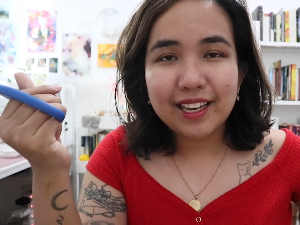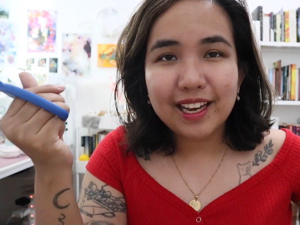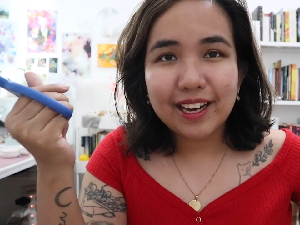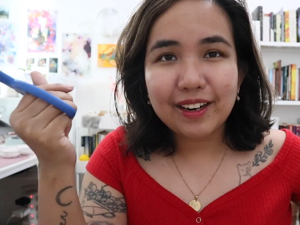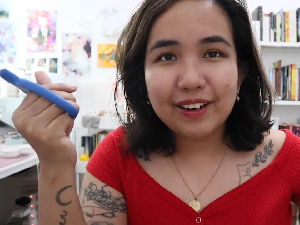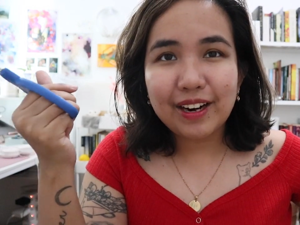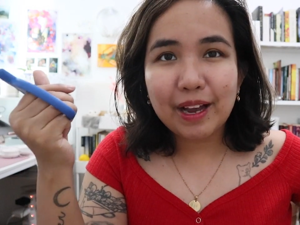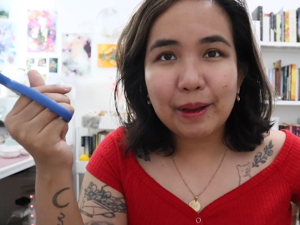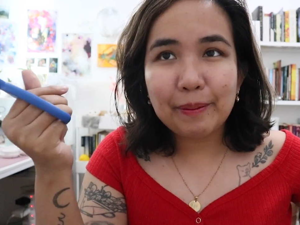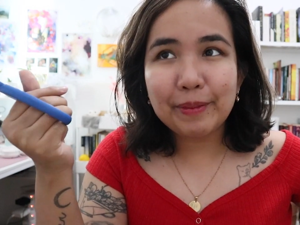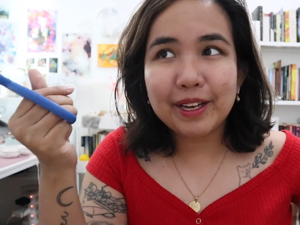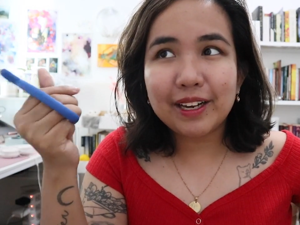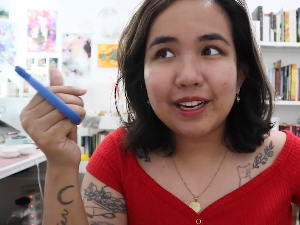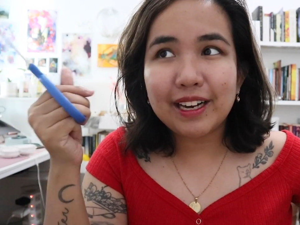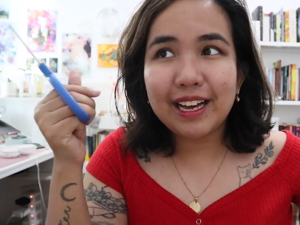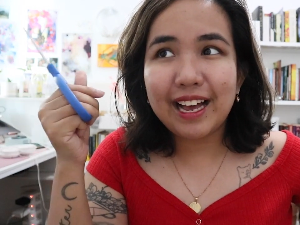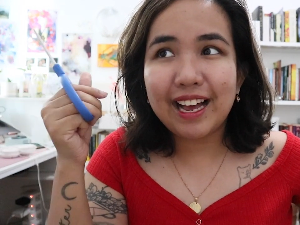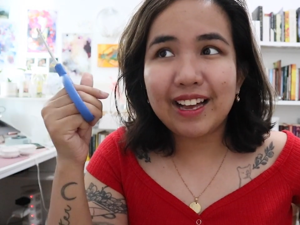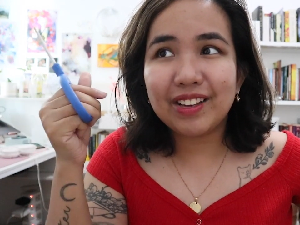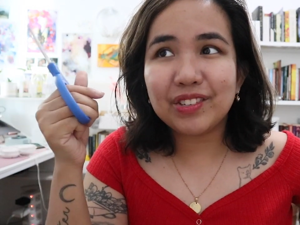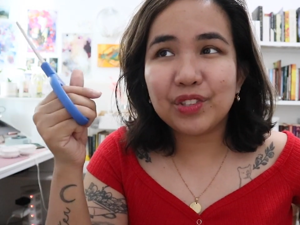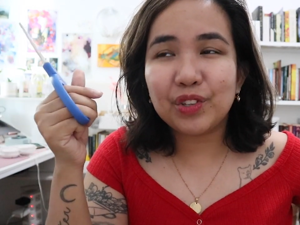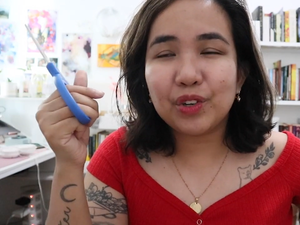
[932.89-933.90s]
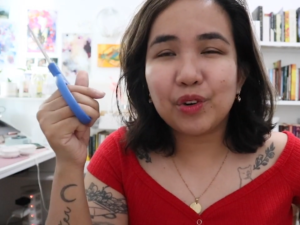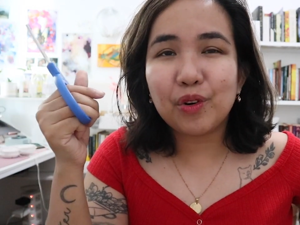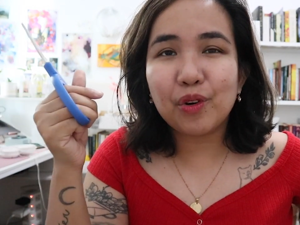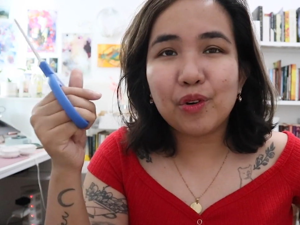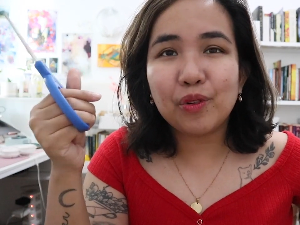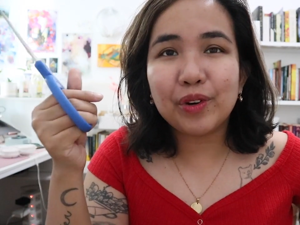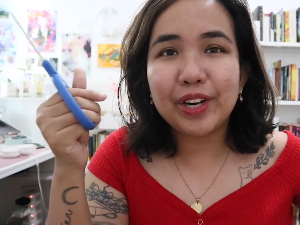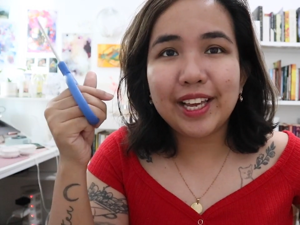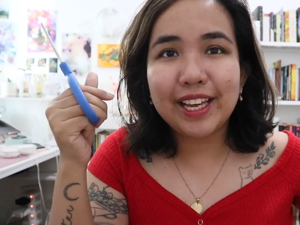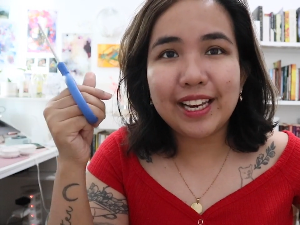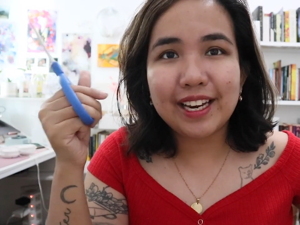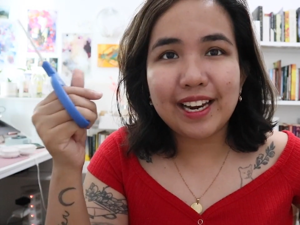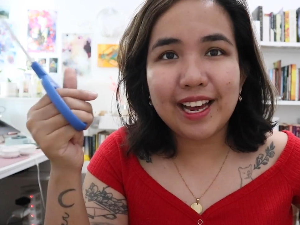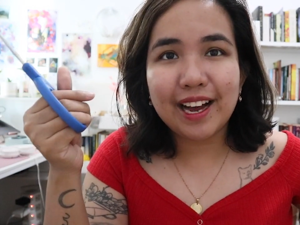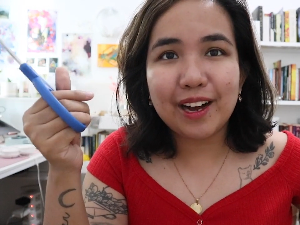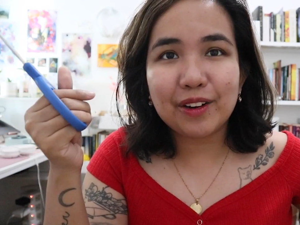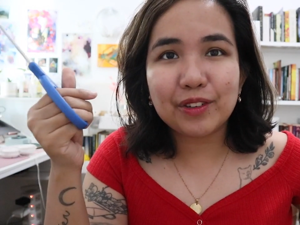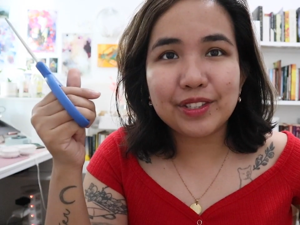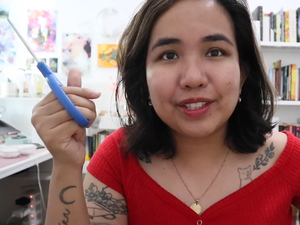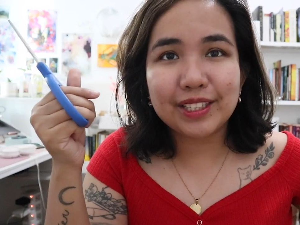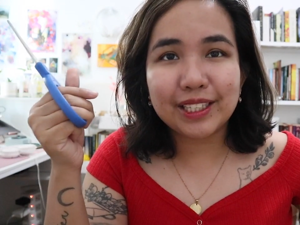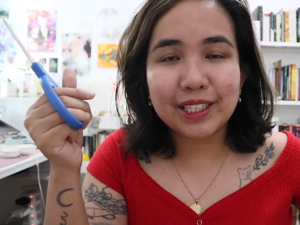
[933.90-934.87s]
Arabica has their own
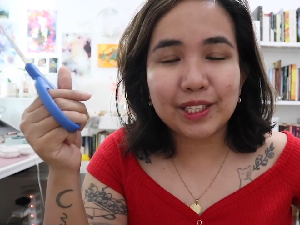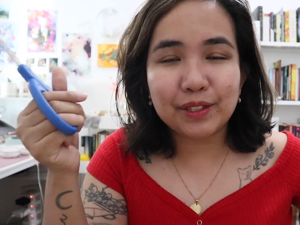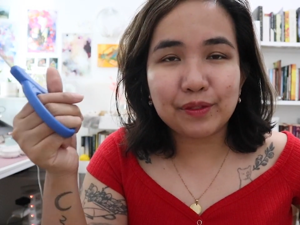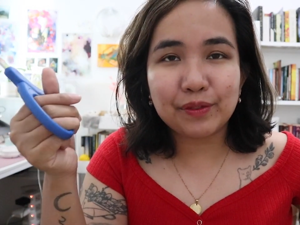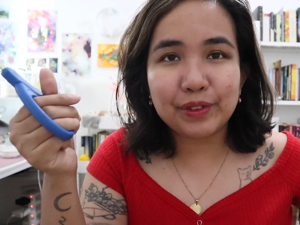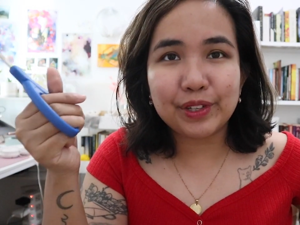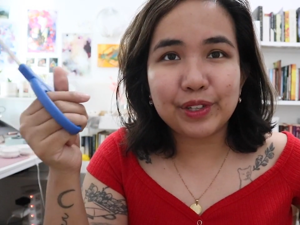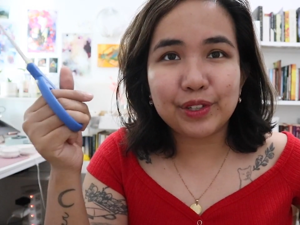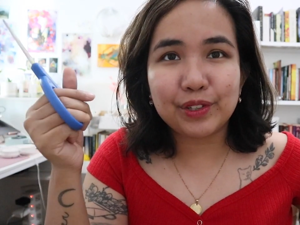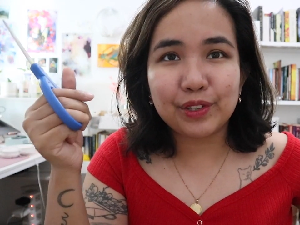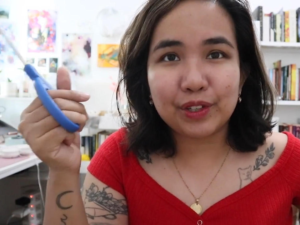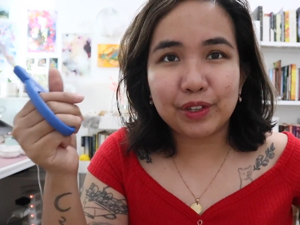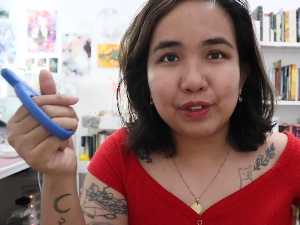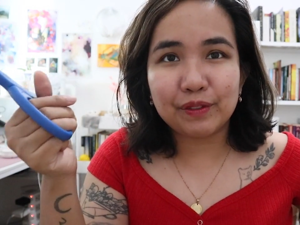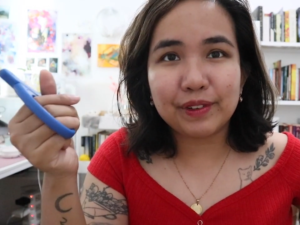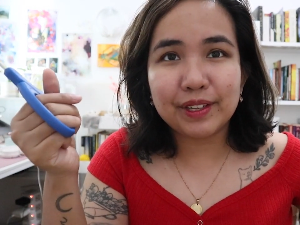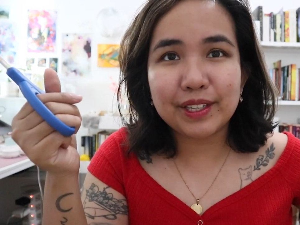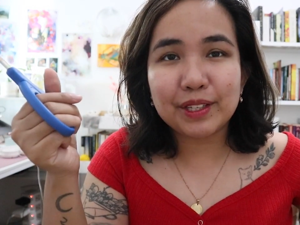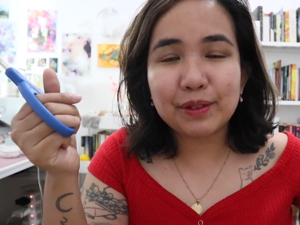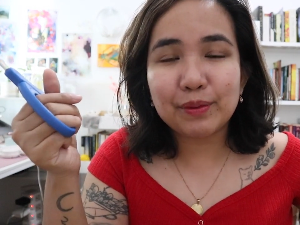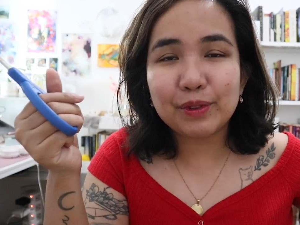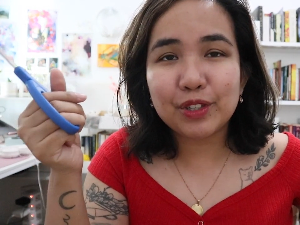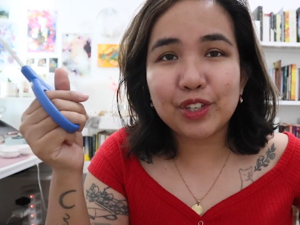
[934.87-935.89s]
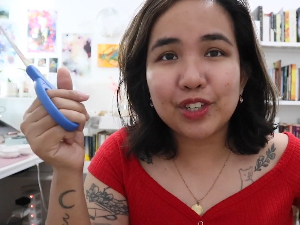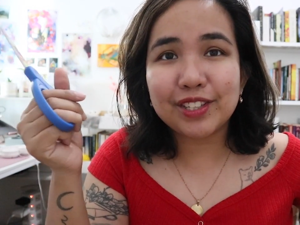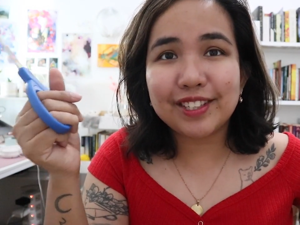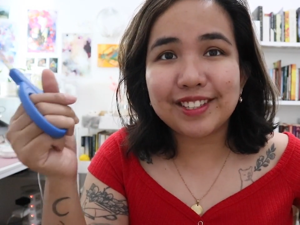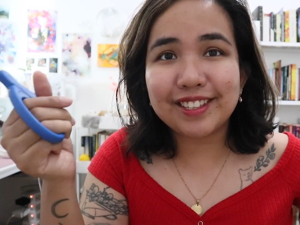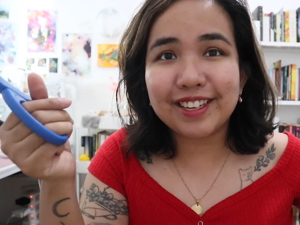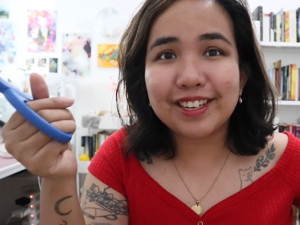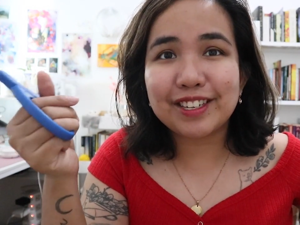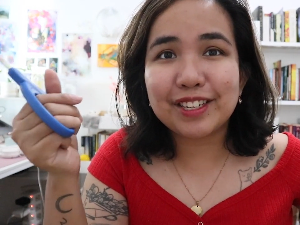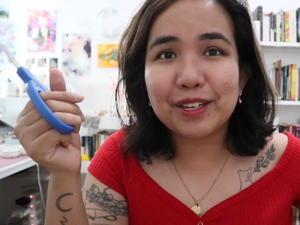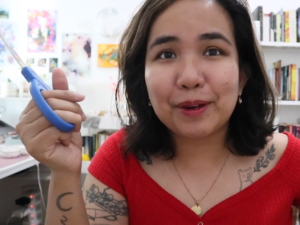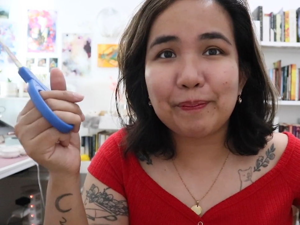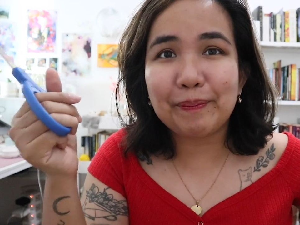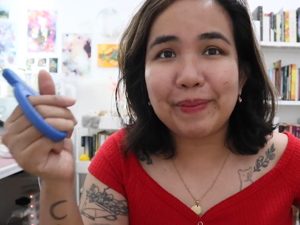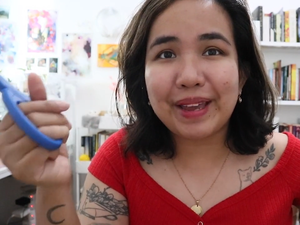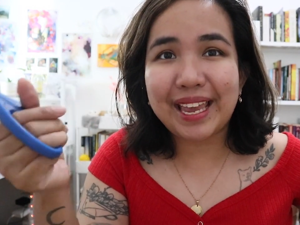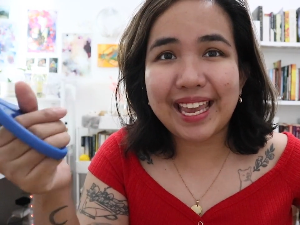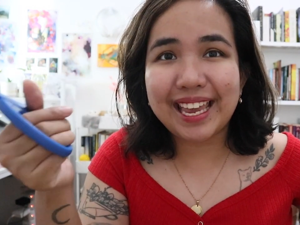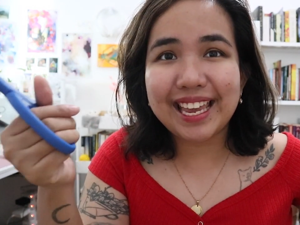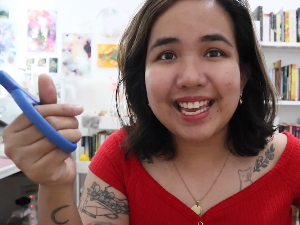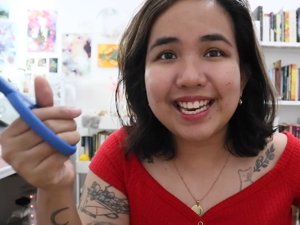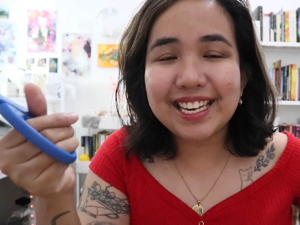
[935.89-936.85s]
in-house delivery service, which is such a
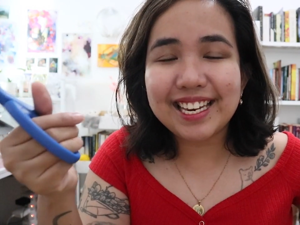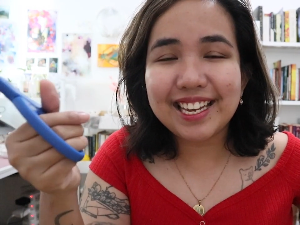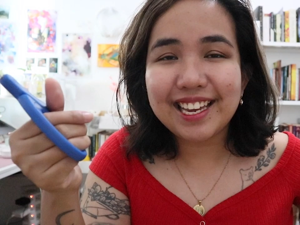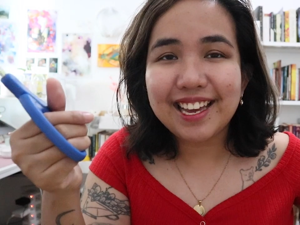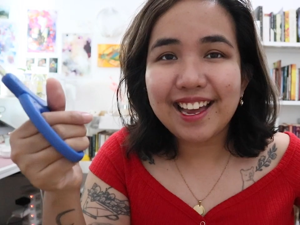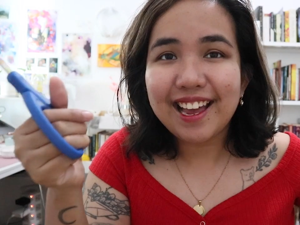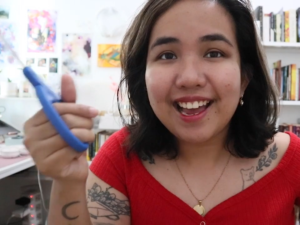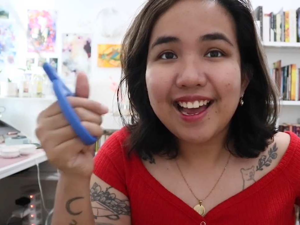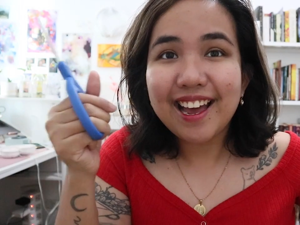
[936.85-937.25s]
pain.